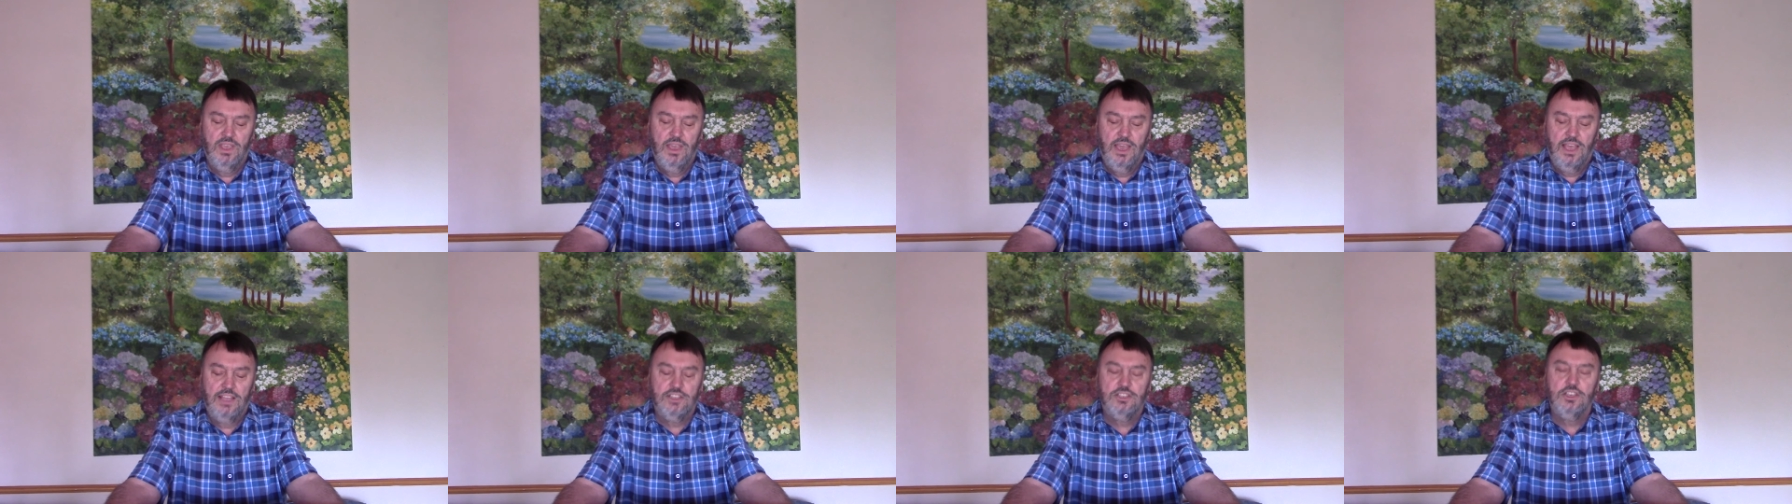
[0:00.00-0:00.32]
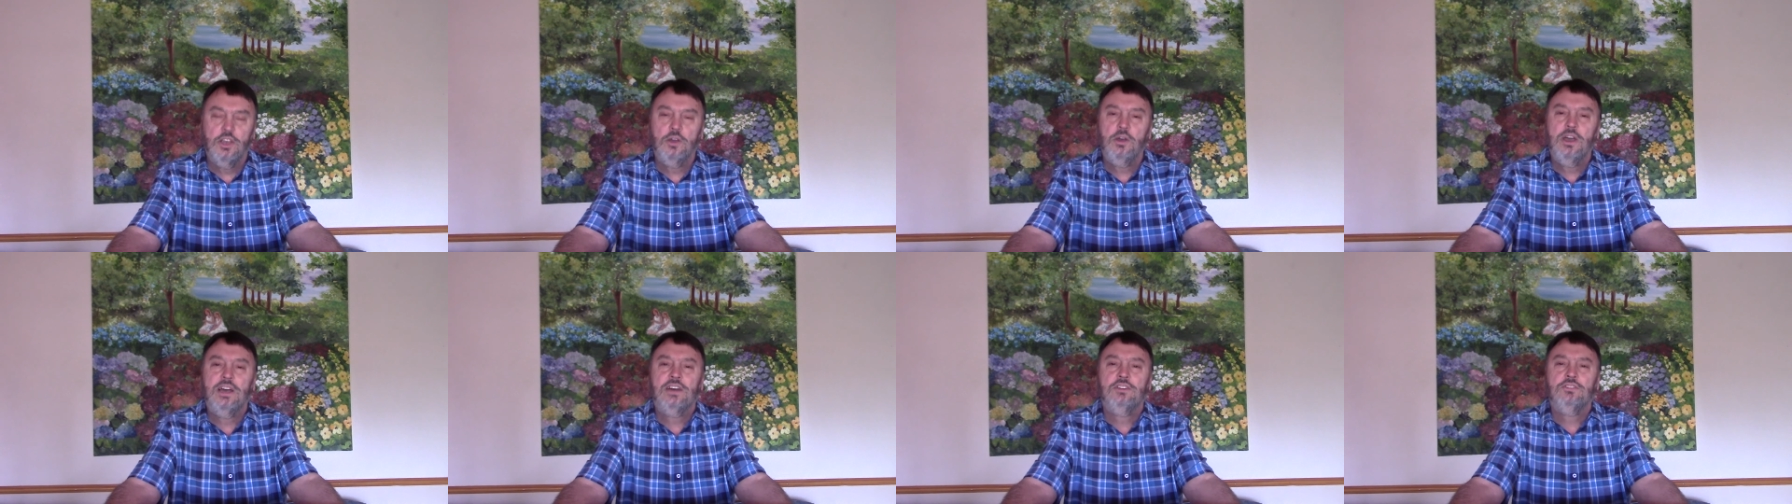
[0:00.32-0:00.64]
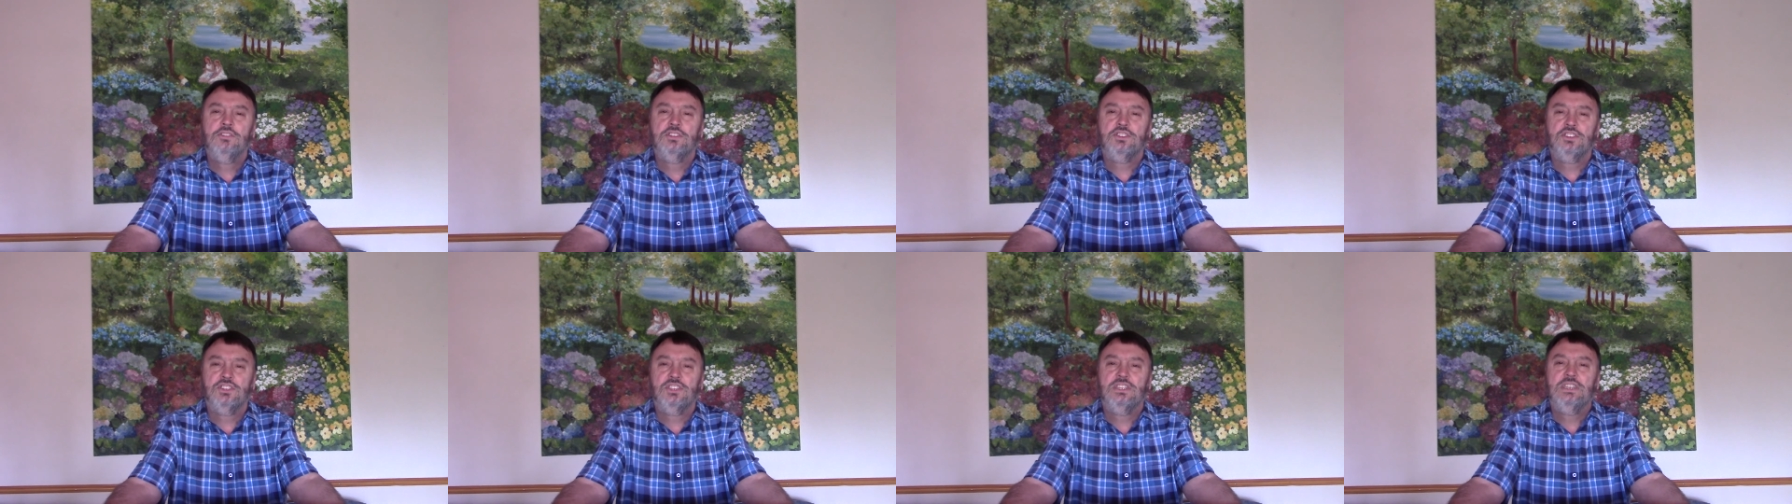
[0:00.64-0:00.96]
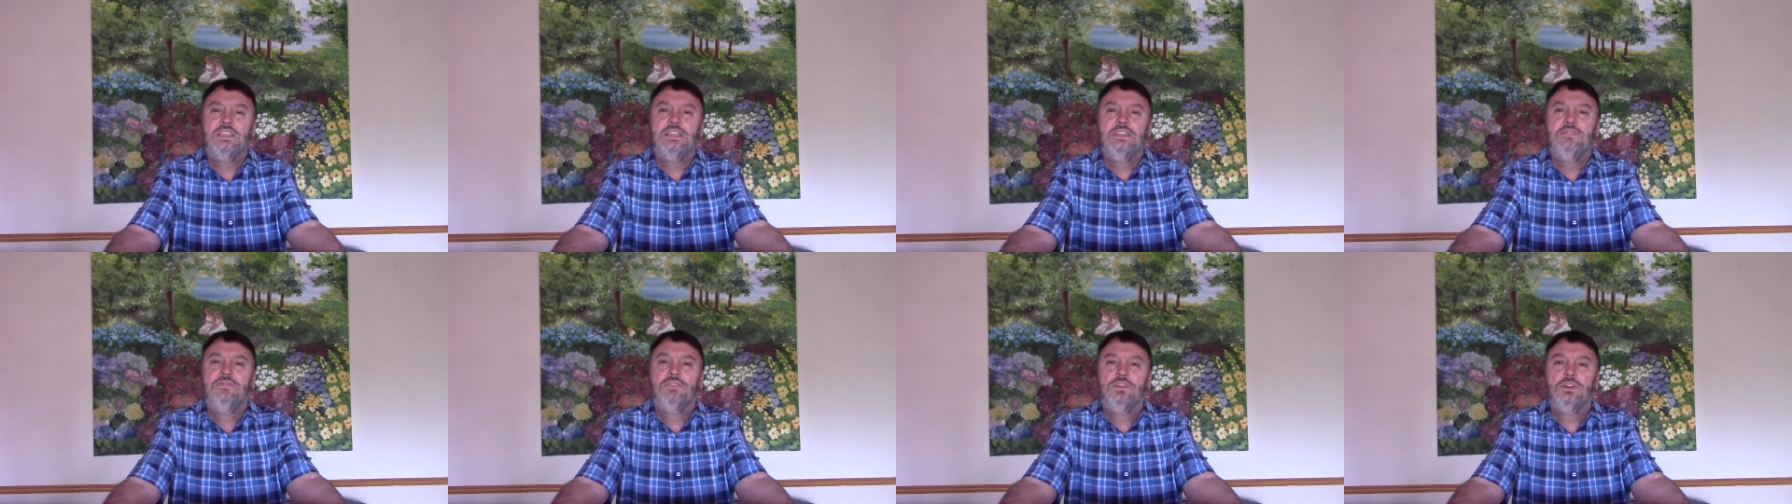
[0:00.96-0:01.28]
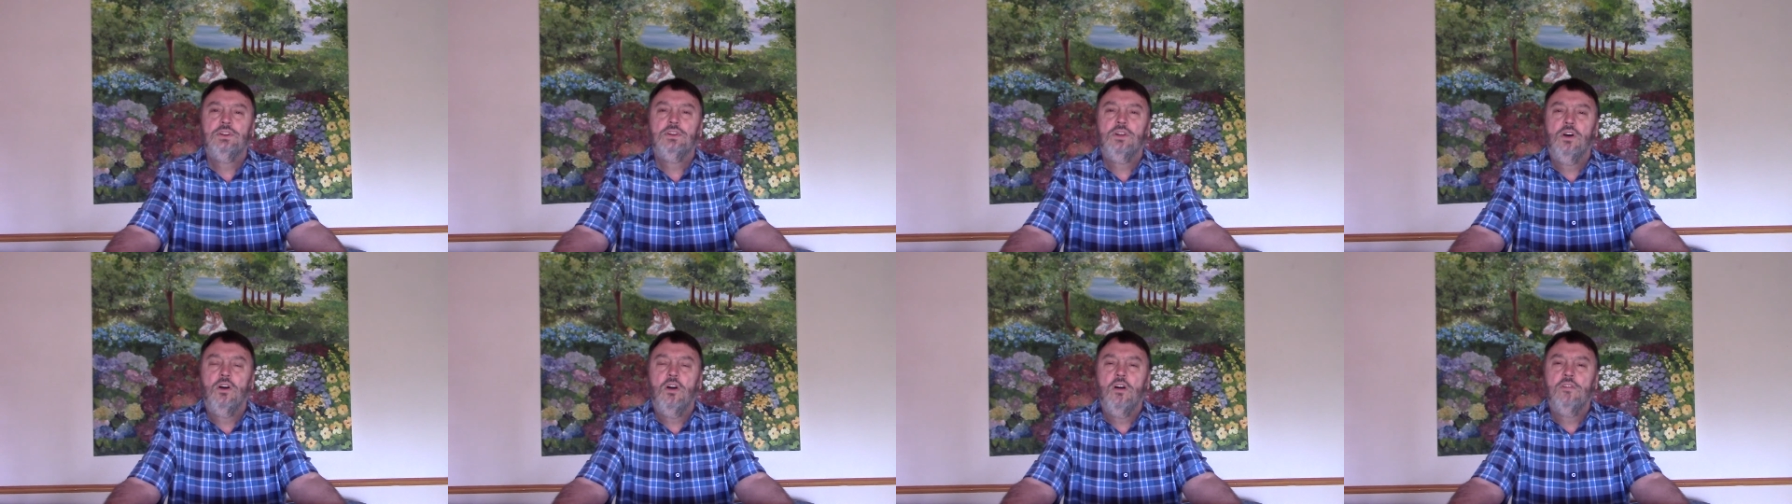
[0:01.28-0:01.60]
And so, a
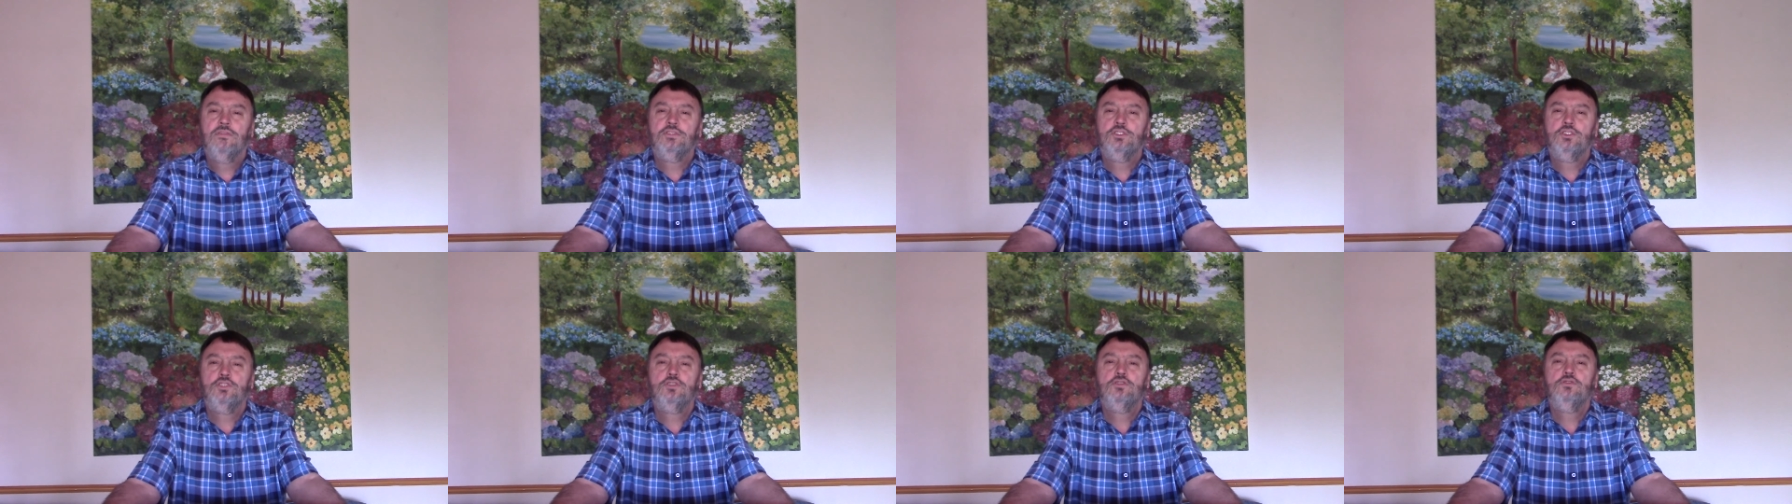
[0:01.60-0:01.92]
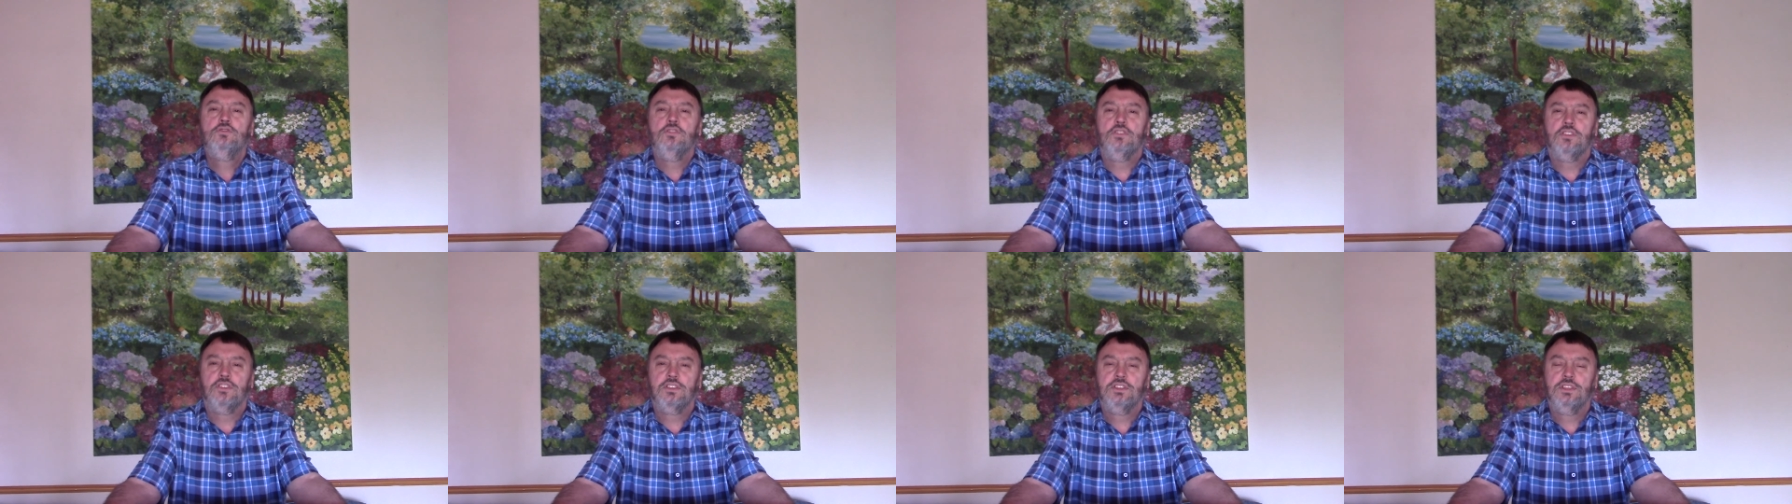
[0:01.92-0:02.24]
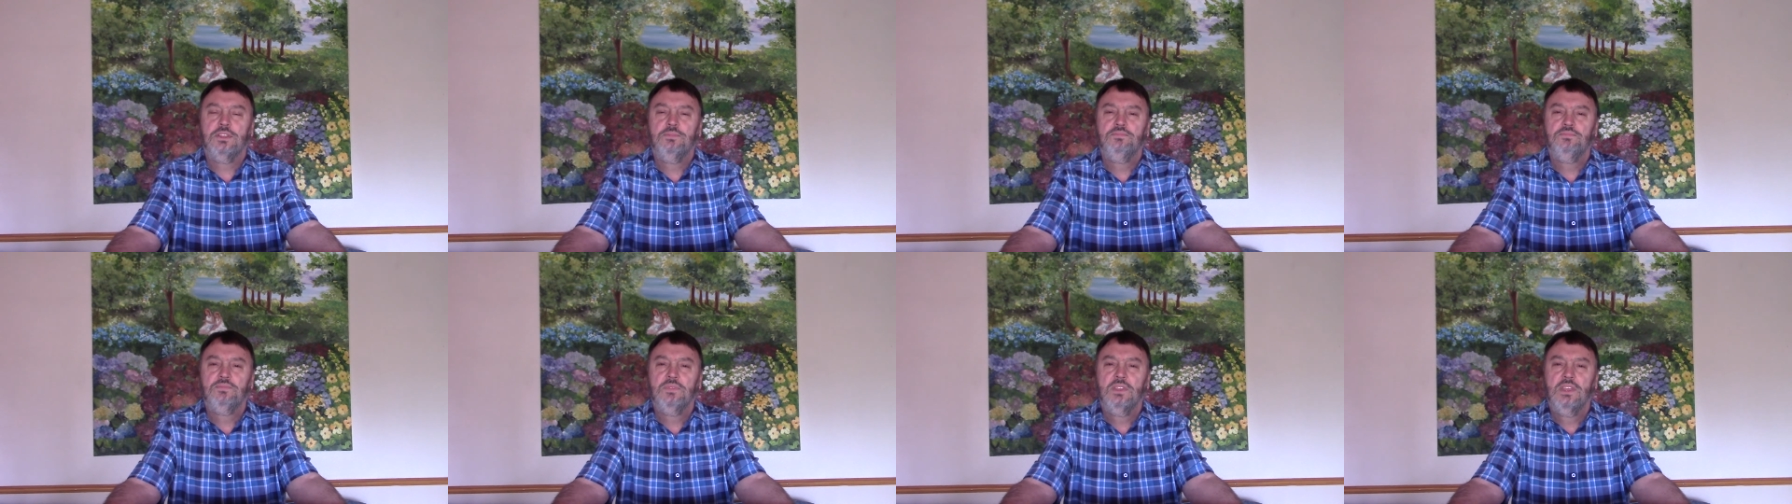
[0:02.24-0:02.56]
receiver of truth,